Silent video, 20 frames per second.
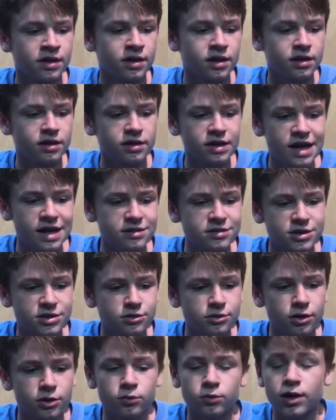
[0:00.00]
It allows
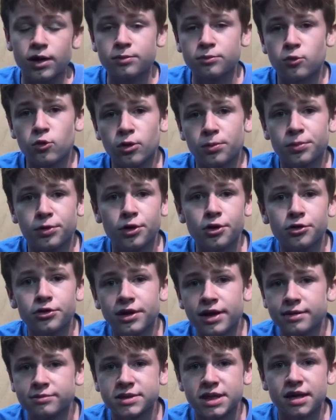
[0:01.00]
you to run more
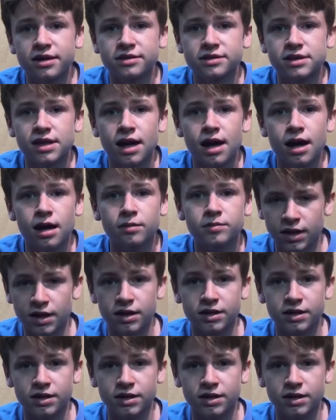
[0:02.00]
programs at a time,